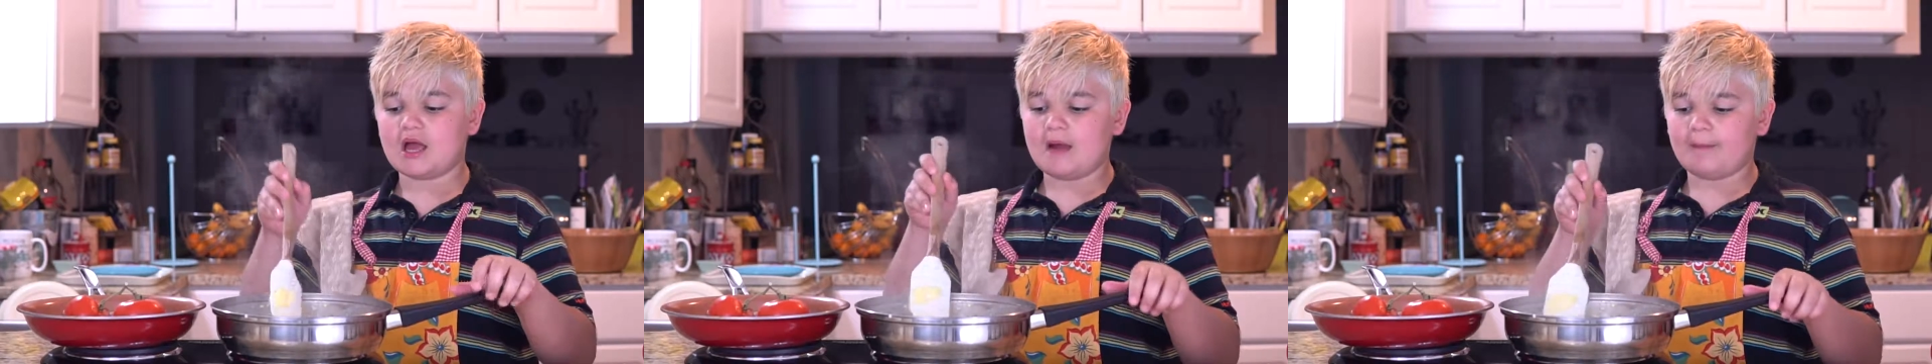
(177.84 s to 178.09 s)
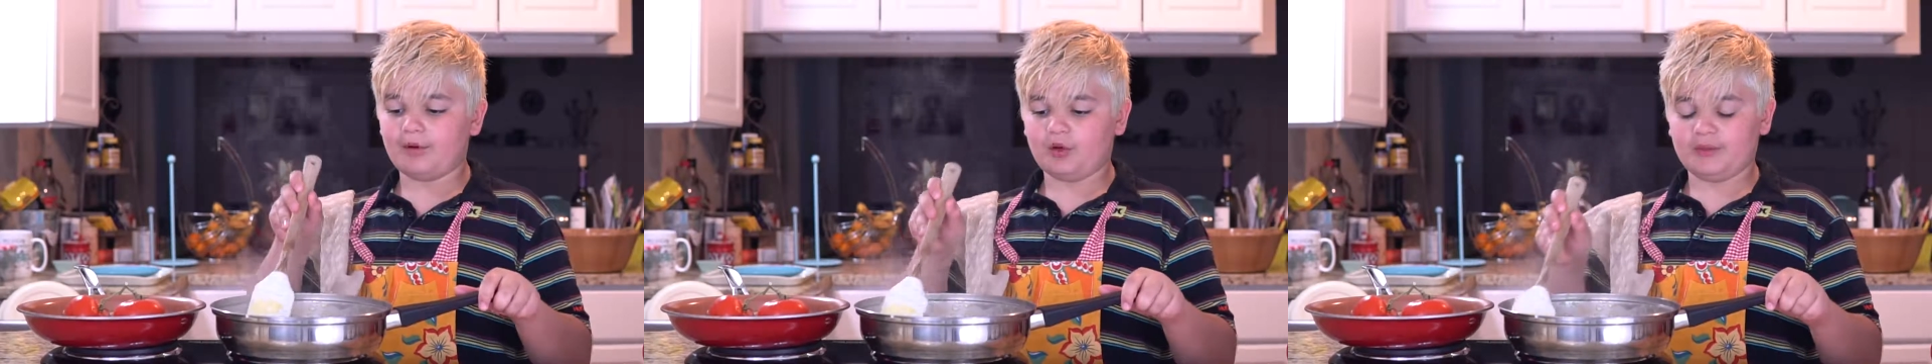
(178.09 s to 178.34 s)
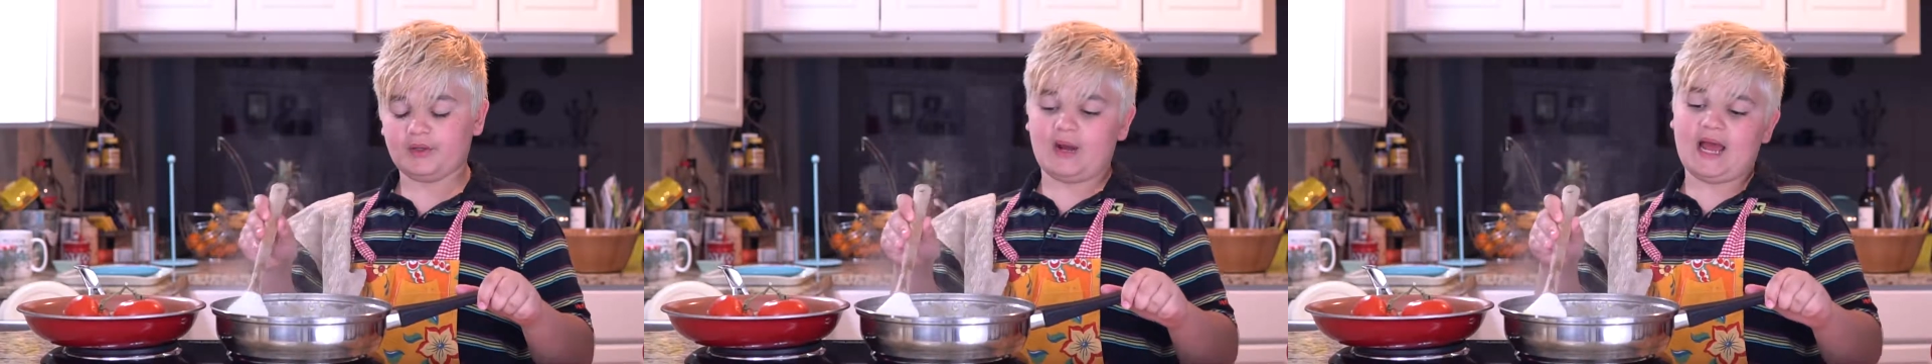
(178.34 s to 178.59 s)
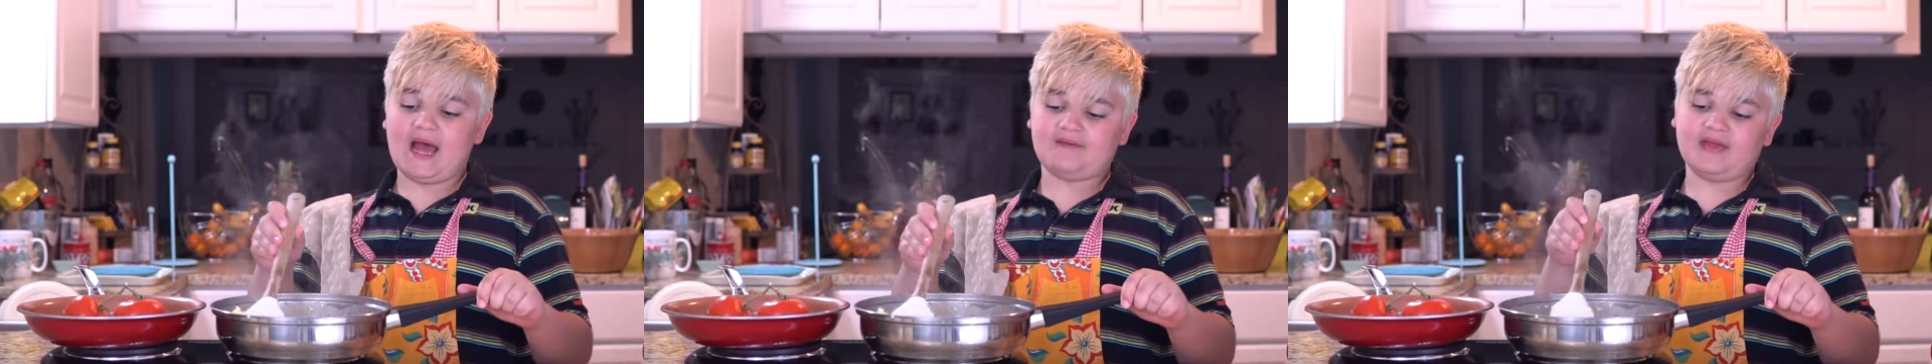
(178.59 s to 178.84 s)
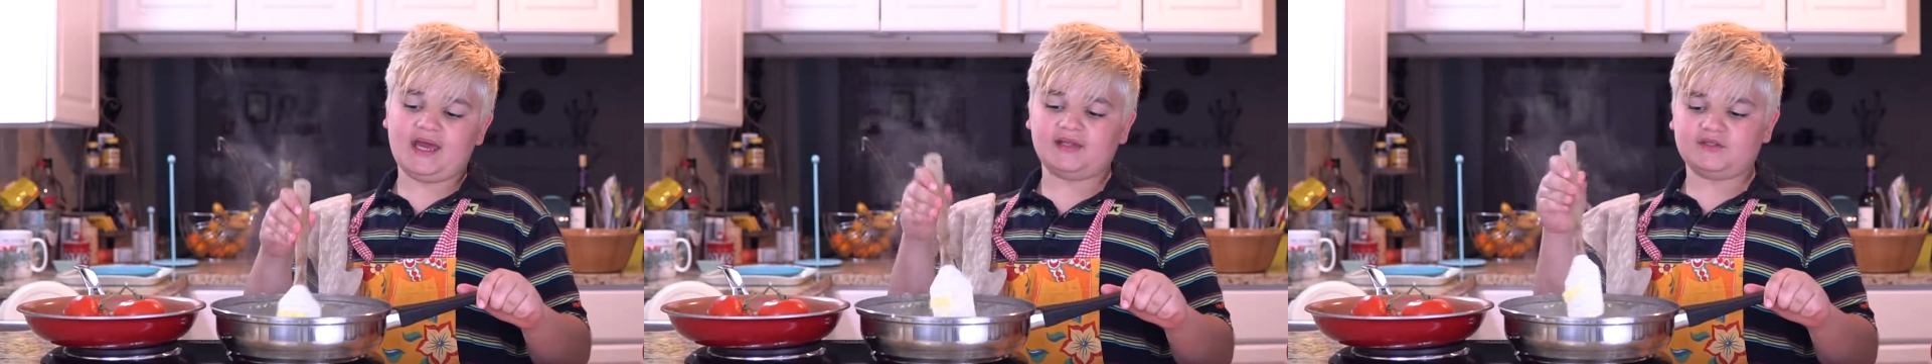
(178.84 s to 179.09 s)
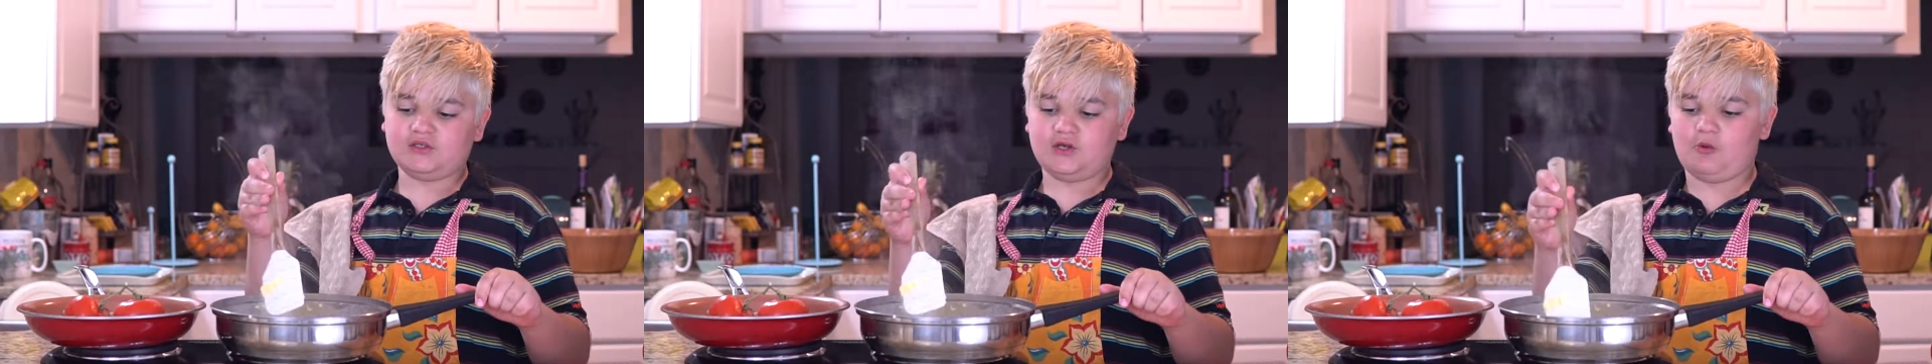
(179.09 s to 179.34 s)
but we don't have that,
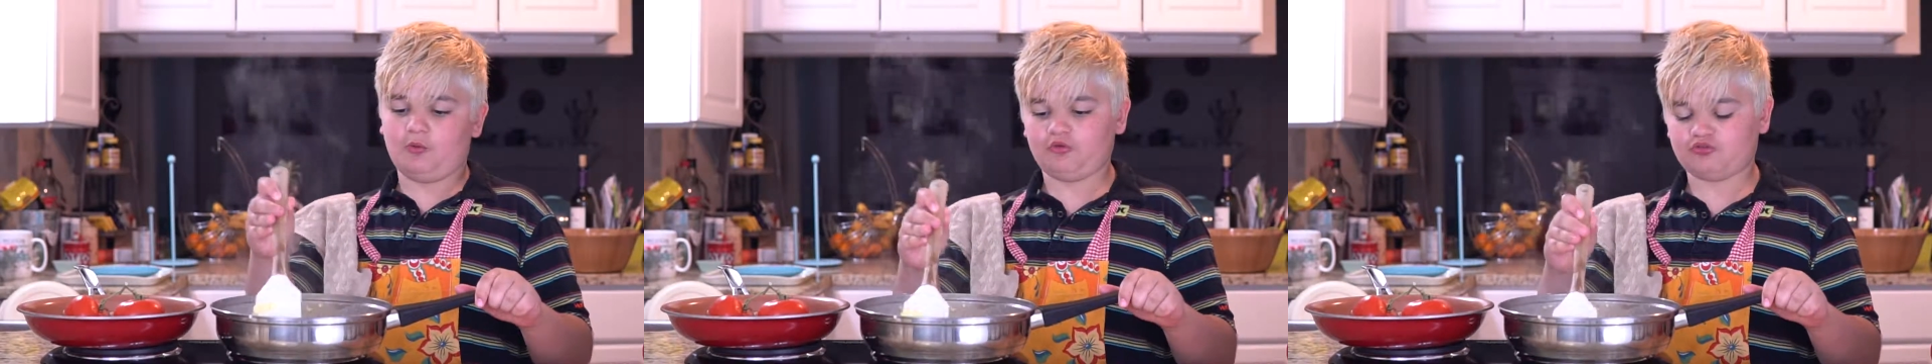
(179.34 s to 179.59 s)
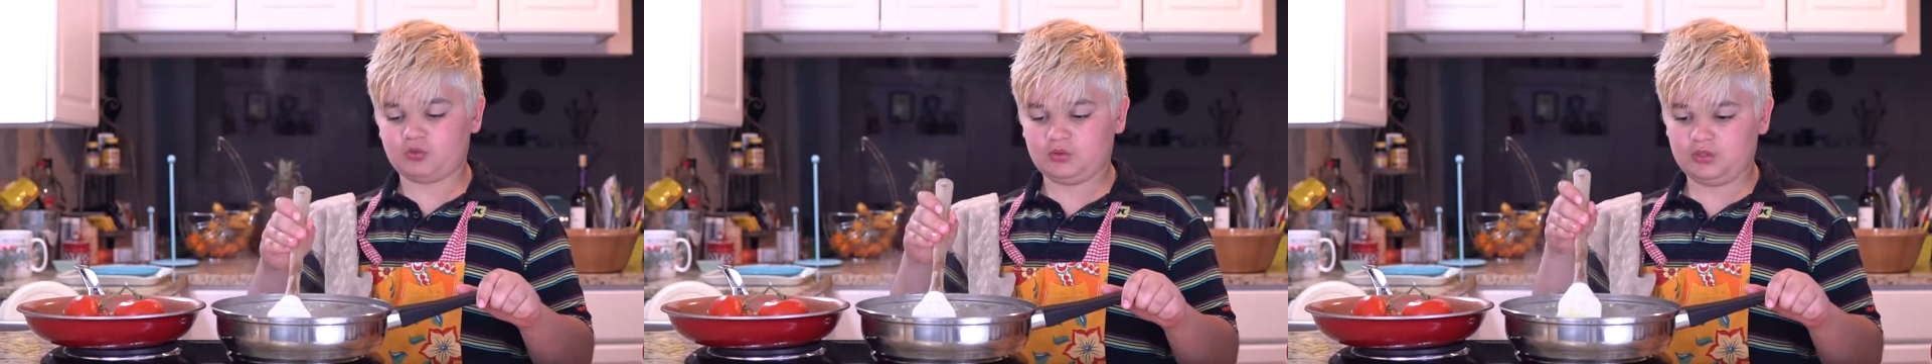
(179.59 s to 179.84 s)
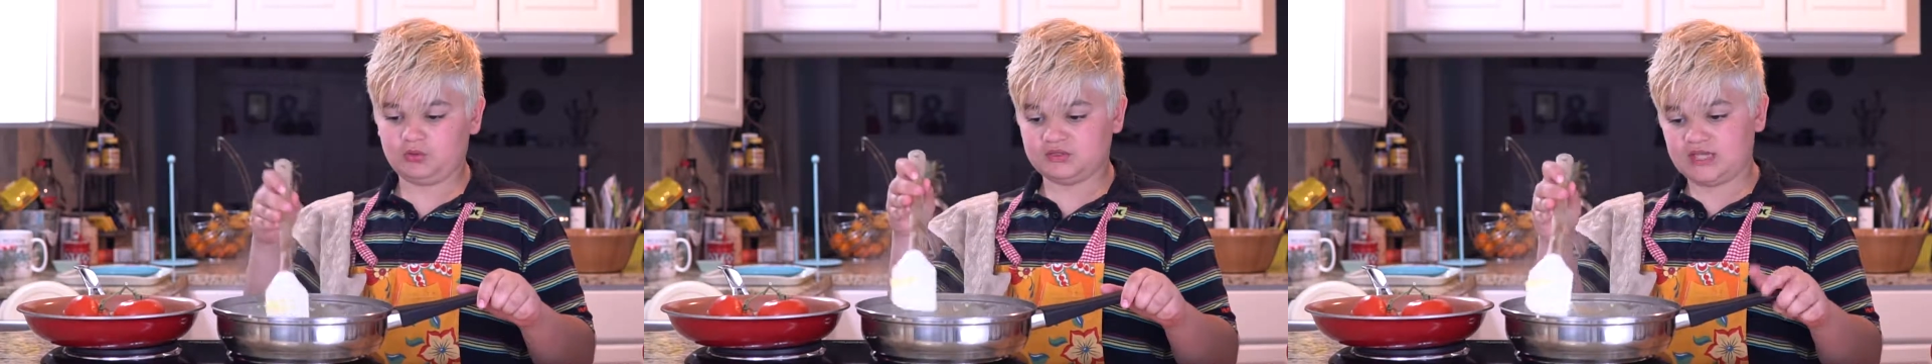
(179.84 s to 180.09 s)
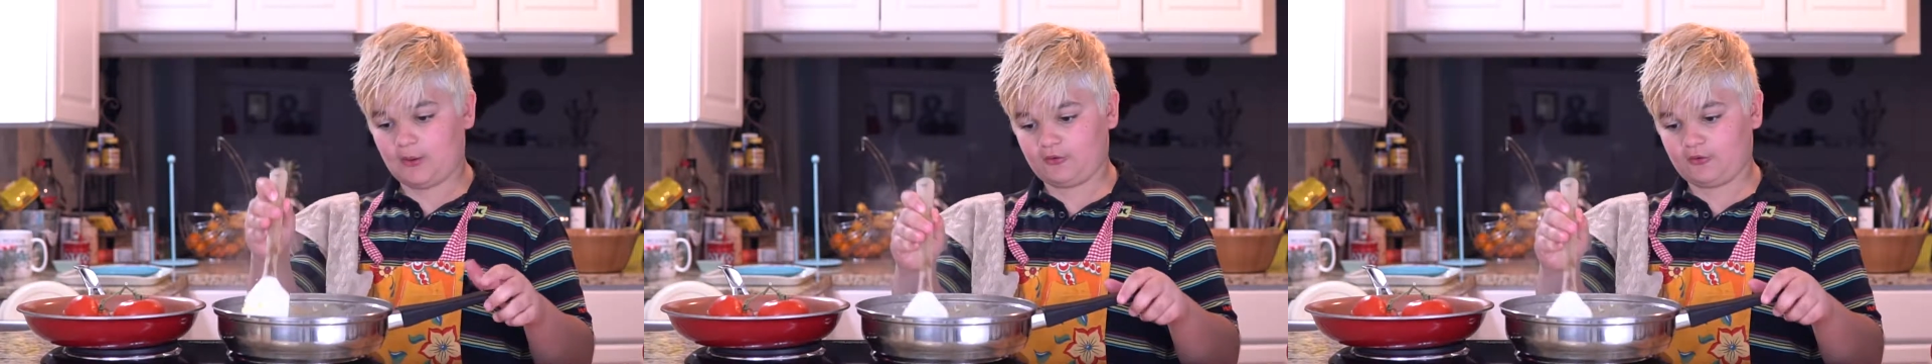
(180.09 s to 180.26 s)
so we're just going to use sour